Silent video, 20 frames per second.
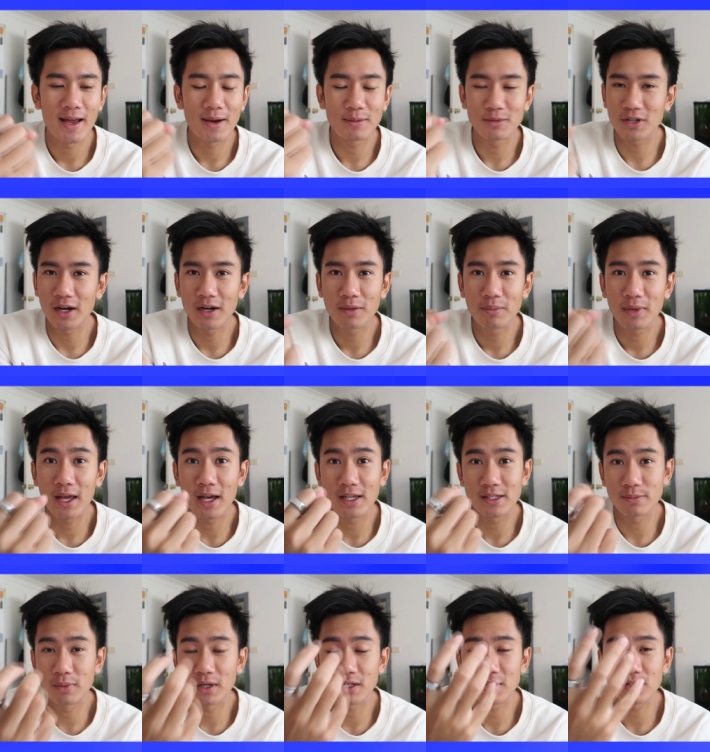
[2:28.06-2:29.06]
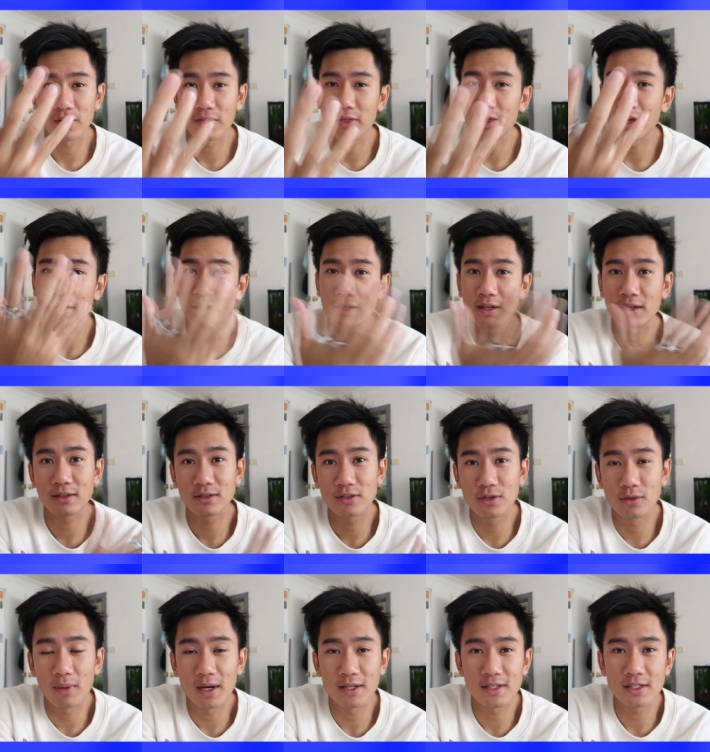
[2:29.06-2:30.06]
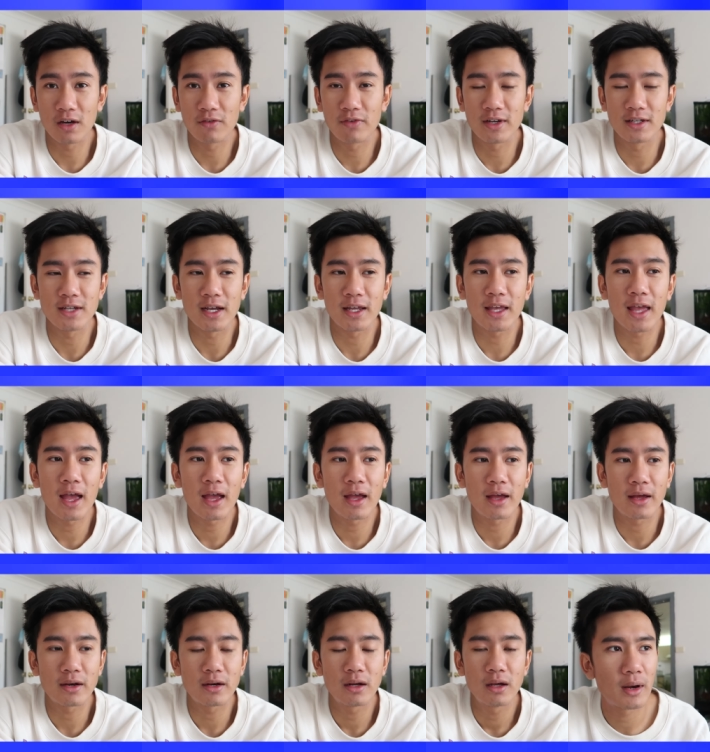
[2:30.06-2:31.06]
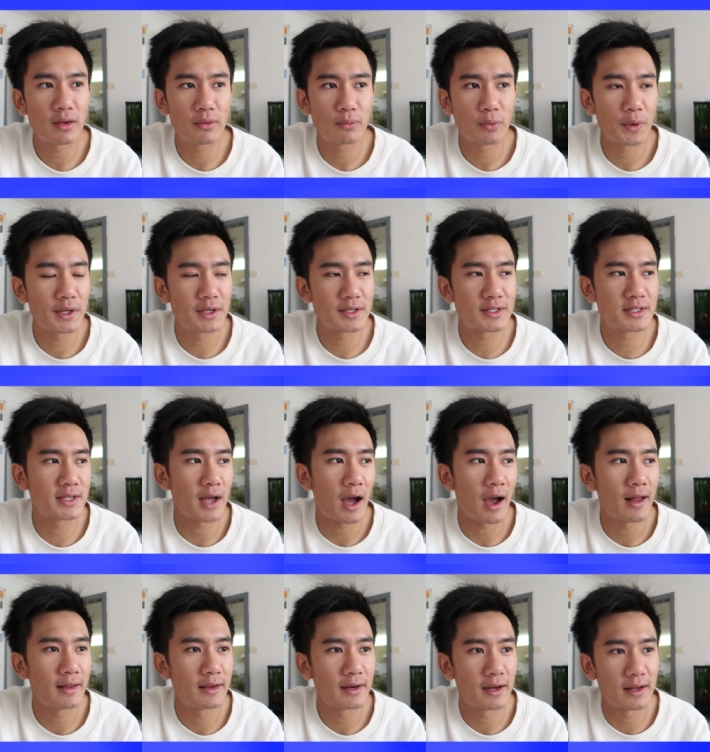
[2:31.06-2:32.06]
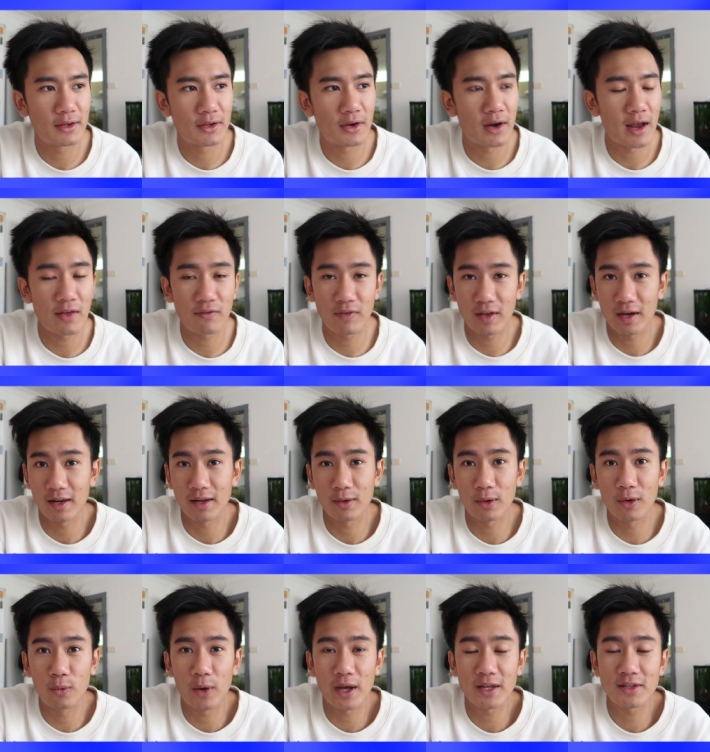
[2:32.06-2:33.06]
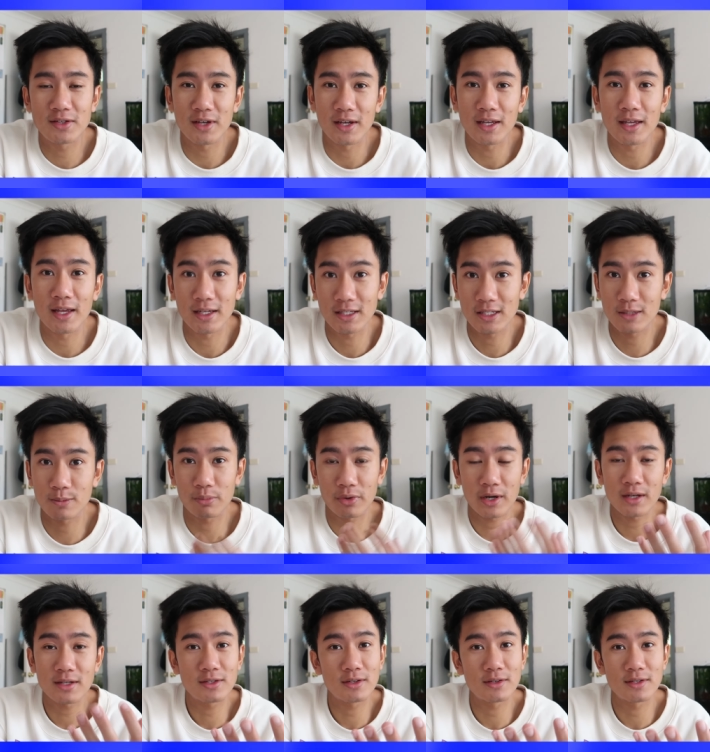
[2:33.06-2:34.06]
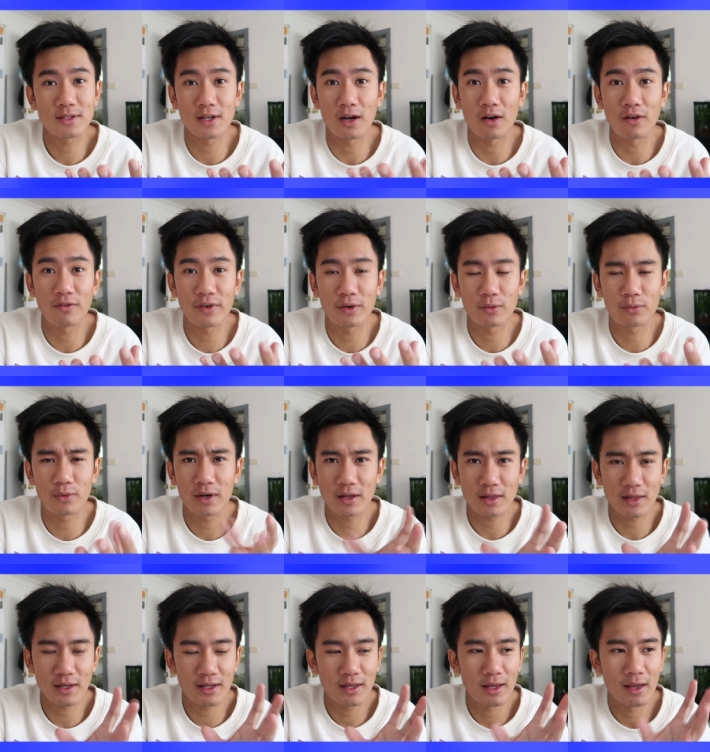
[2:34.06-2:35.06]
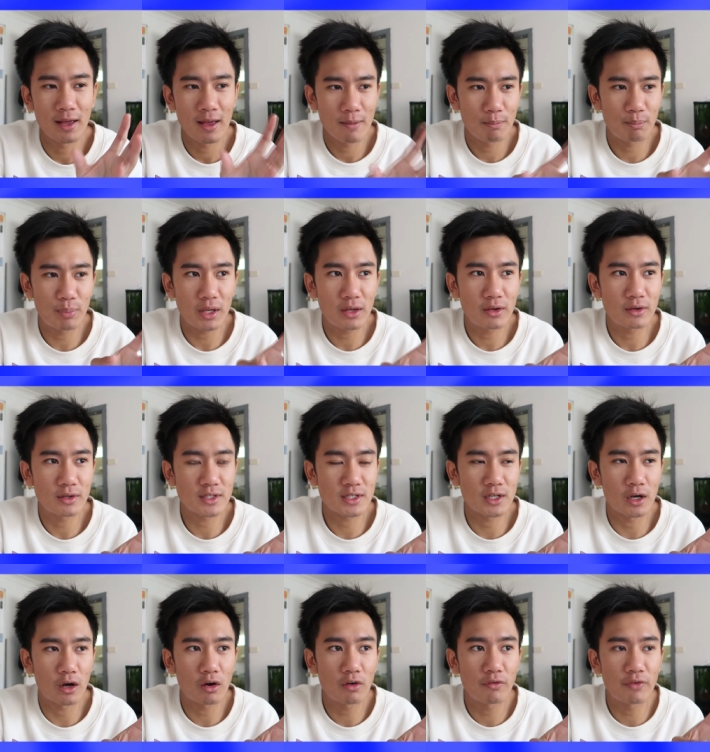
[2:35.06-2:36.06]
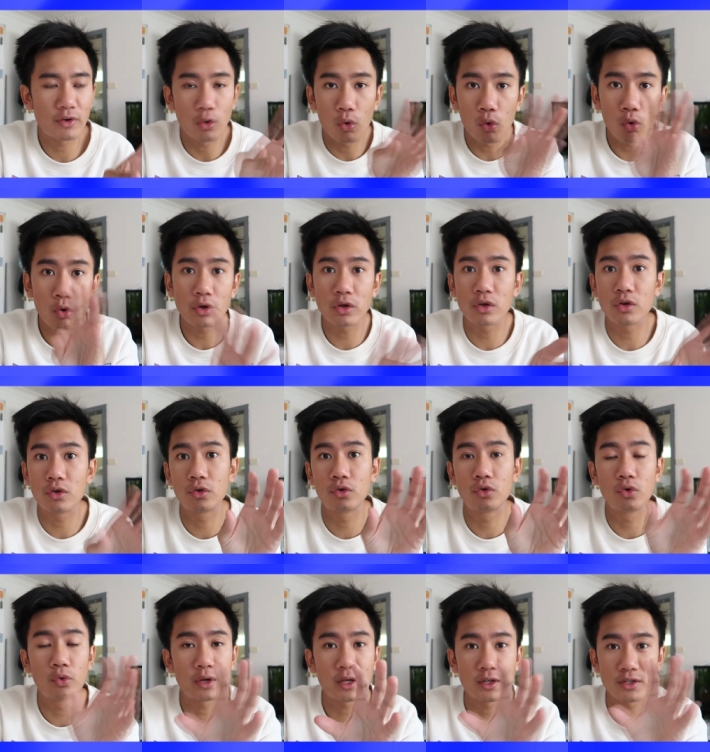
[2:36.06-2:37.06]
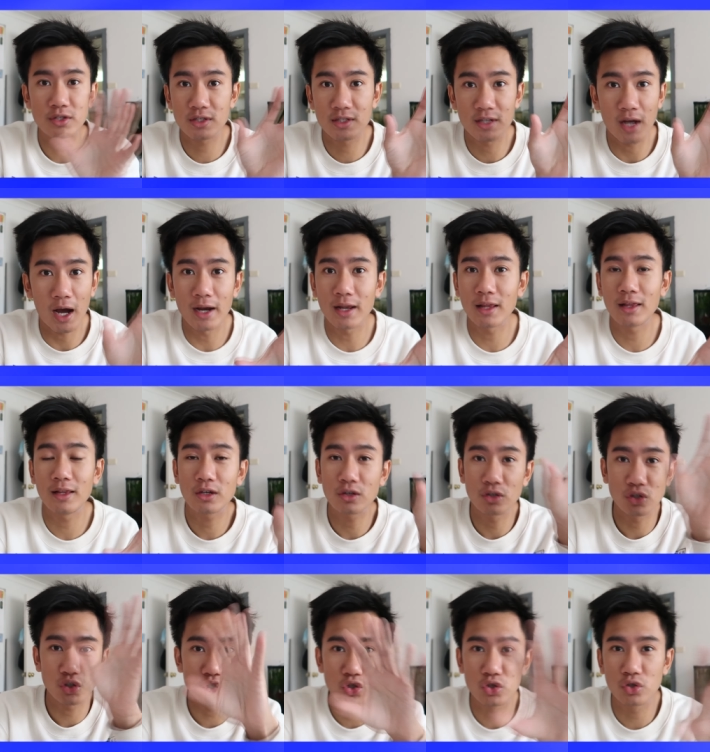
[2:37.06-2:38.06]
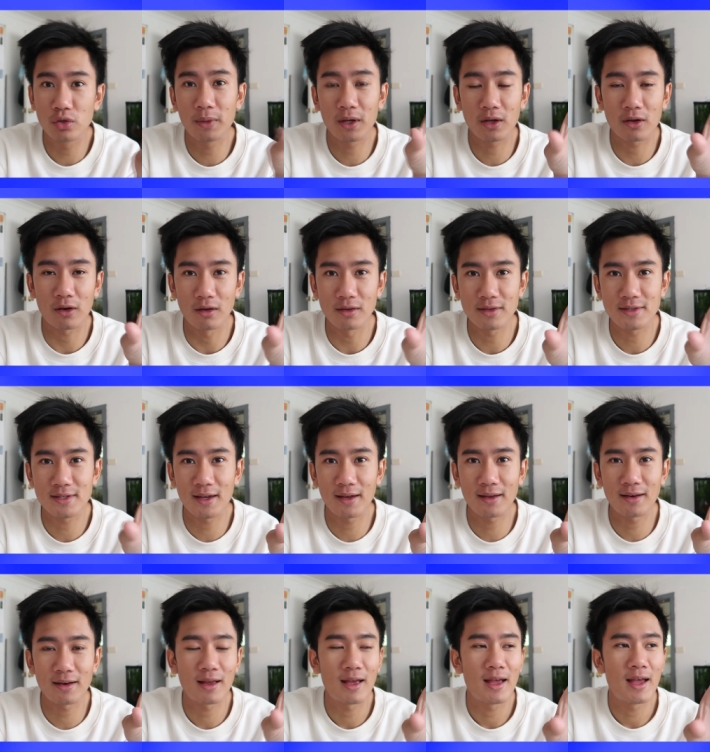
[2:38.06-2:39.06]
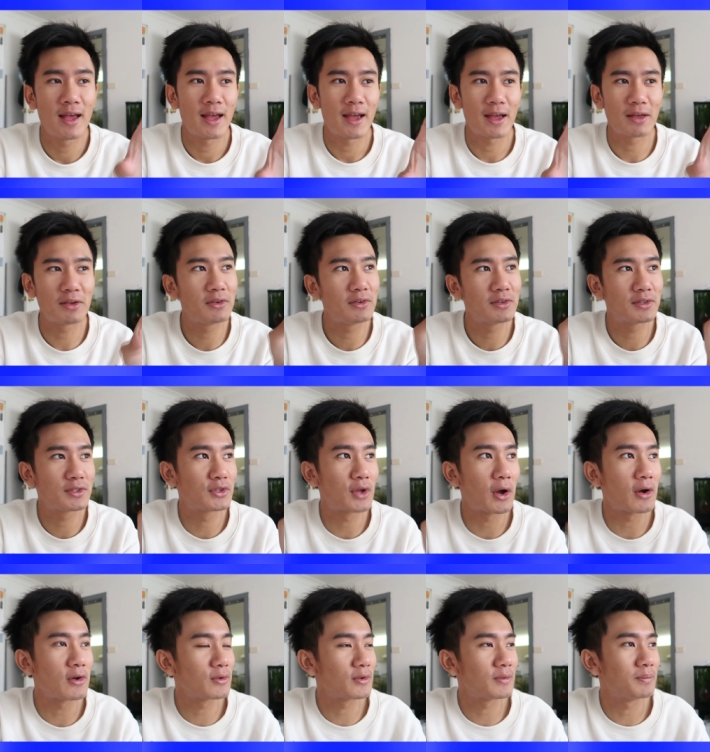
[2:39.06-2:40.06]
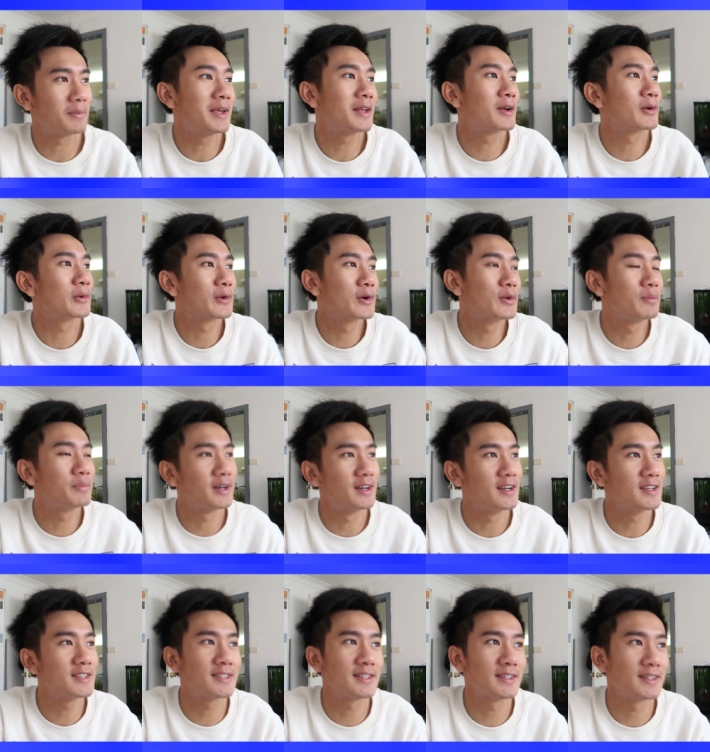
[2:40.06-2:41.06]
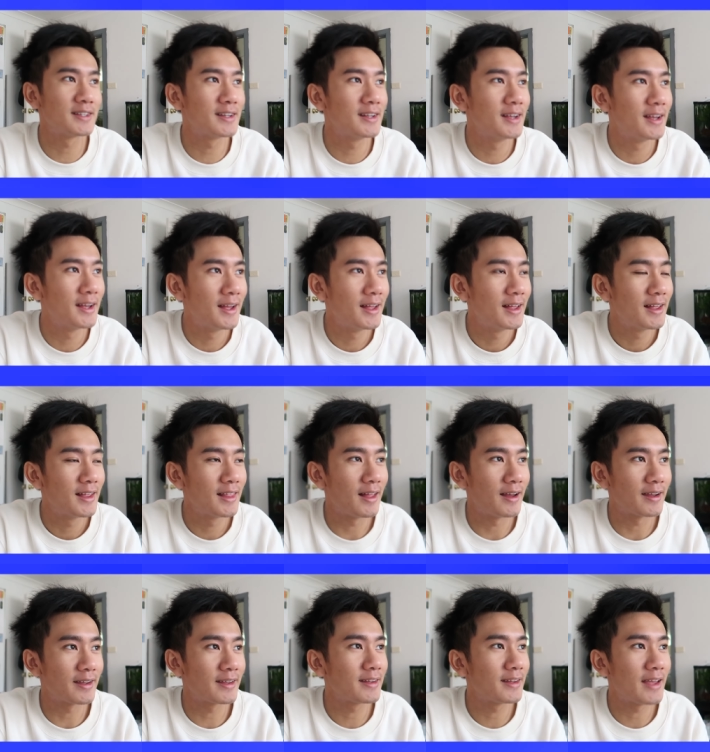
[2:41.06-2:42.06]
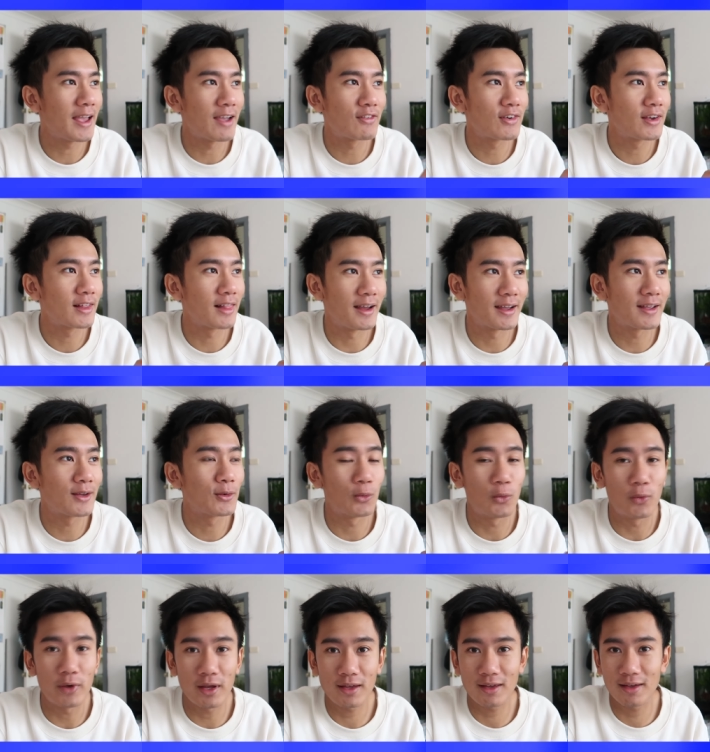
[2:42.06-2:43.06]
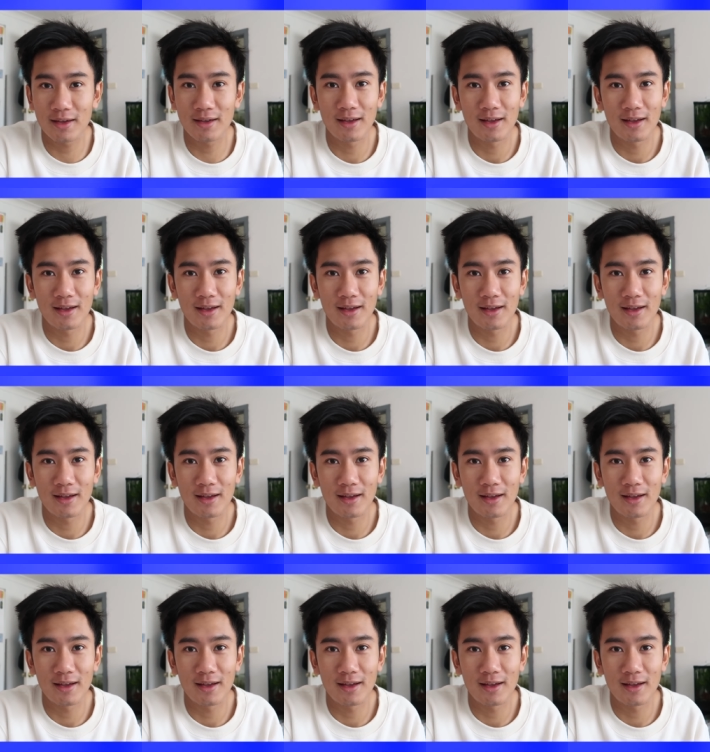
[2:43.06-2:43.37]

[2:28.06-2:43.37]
and I'm trying to be as much authentic to myself as I can. But when you're silent and you don't have a way to express yourself and really be yourself and all you're doing is silently consuming content and you don't meet a real person like every like week